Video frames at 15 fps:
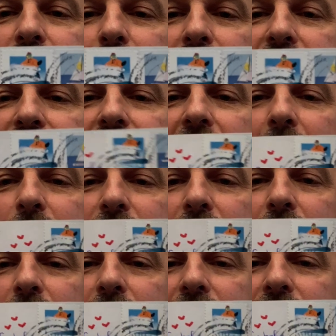some nice stamps,
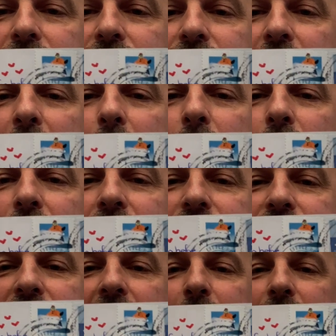including the snowboarding
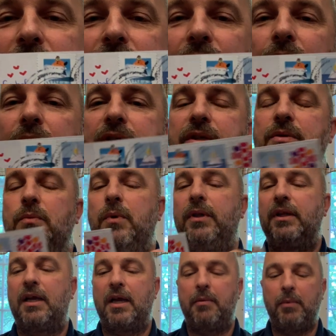stamp. That's a recent one
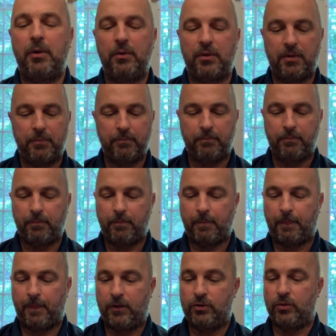to come out.
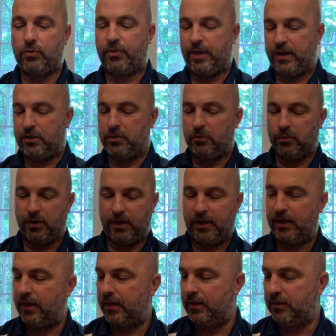So thank you,
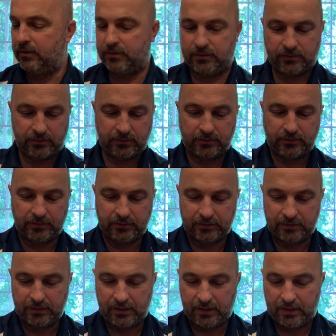Renee.
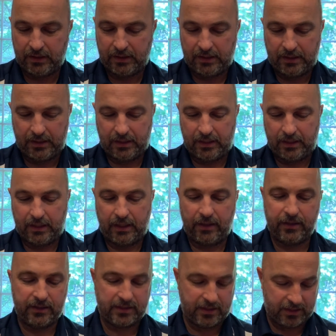Uh,
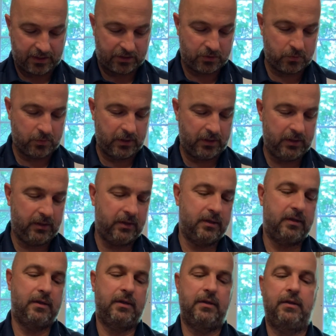this next one
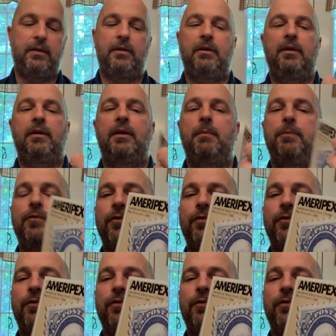comes